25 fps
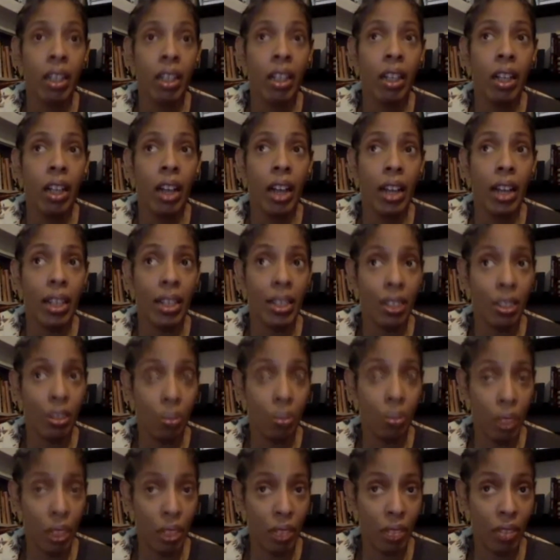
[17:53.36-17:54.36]
I still
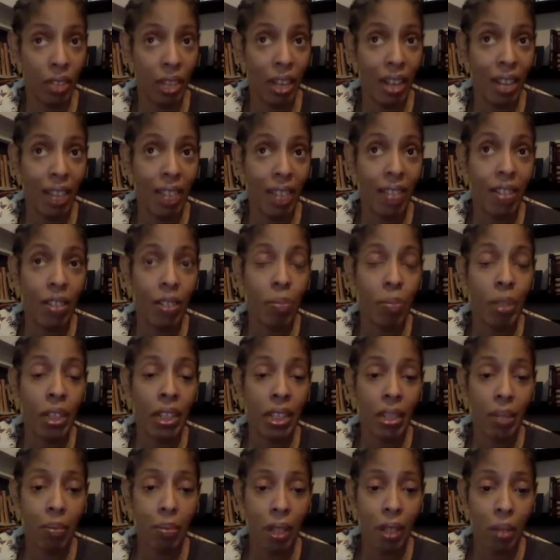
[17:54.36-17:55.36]
wouldn't have gotten there
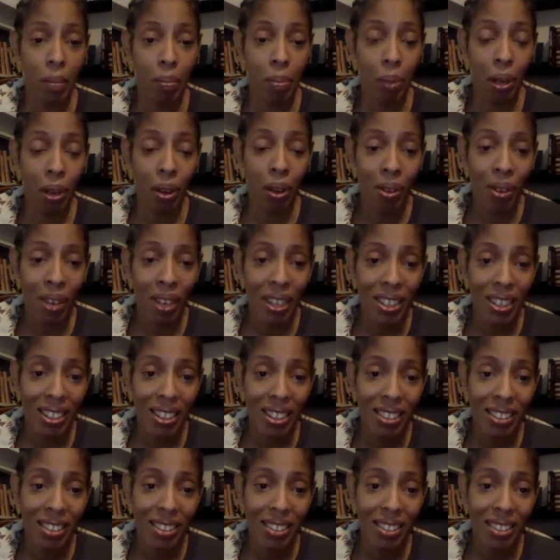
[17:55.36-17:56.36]
because I'm not a poet,
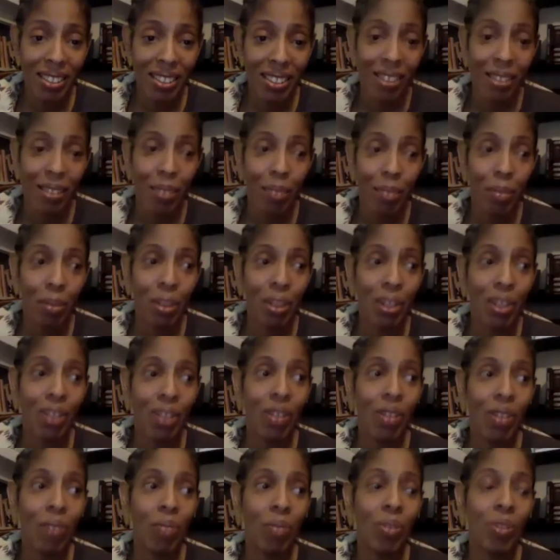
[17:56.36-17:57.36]
but it's
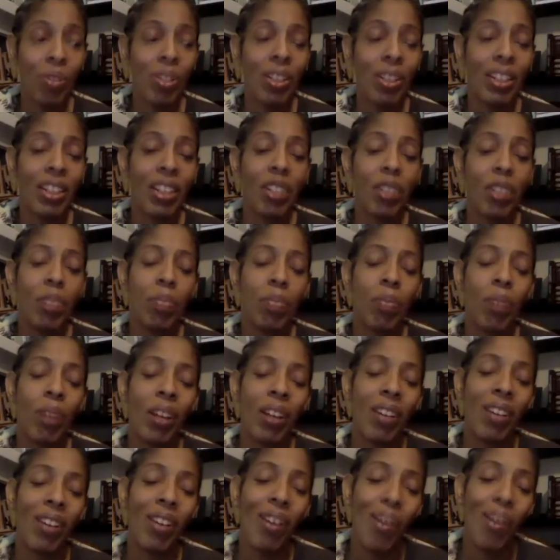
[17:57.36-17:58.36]
almost like you brought
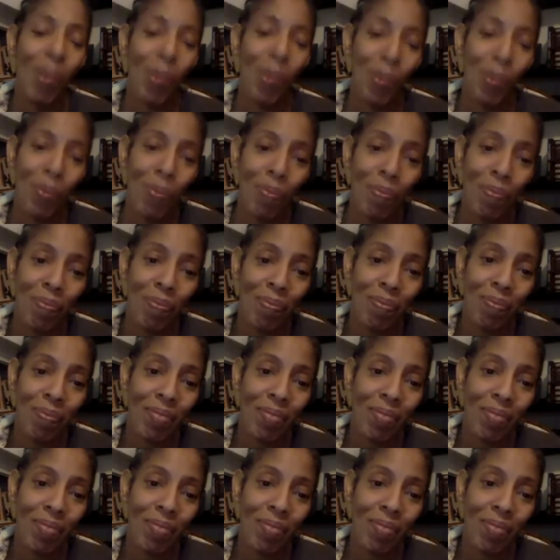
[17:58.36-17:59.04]
it home.